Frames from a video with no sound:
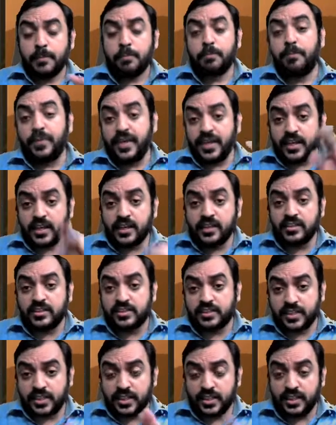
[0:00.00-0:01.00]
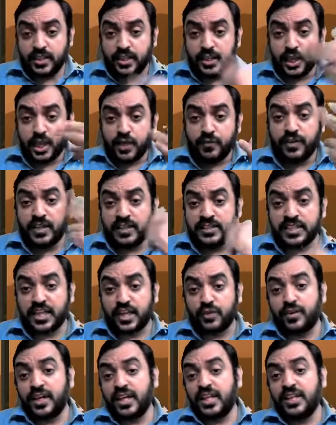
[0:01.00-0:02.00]
B and C will
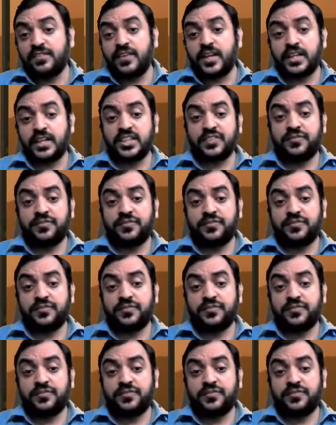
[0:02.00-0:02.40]
survive another